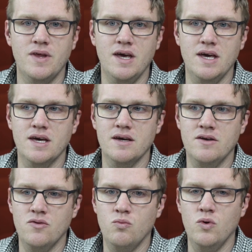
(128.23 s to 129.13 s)

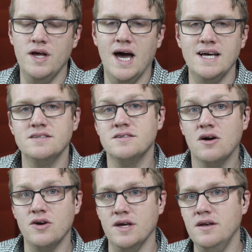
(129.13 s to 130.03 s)
and when I
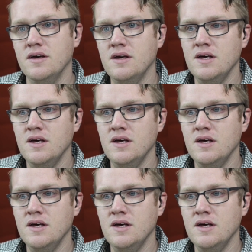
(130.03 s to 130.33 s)
started,